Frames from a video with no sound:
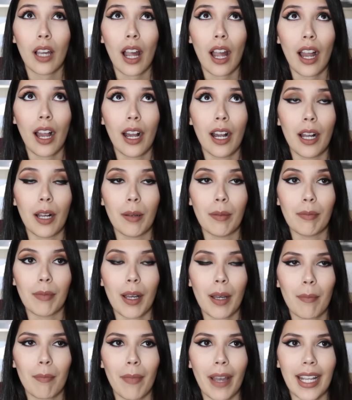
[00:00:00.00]

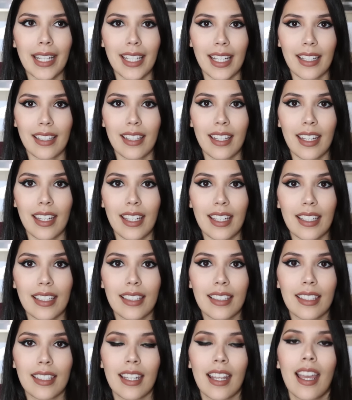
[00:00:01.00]
my
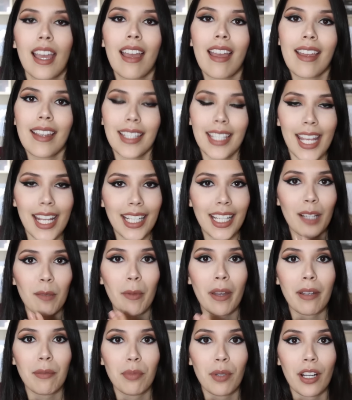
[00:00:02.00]
dentist taking
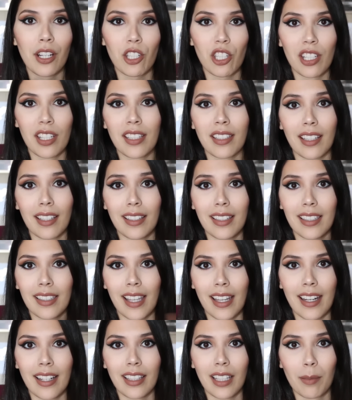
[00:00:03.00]
my impressions and
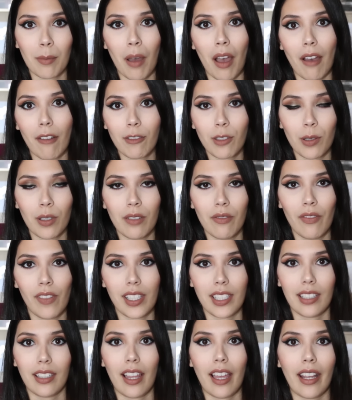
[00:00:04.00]
sending them off to
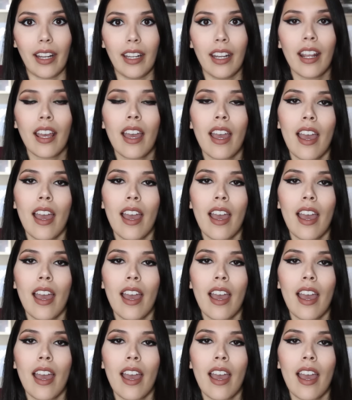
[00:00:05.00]
Invisalign.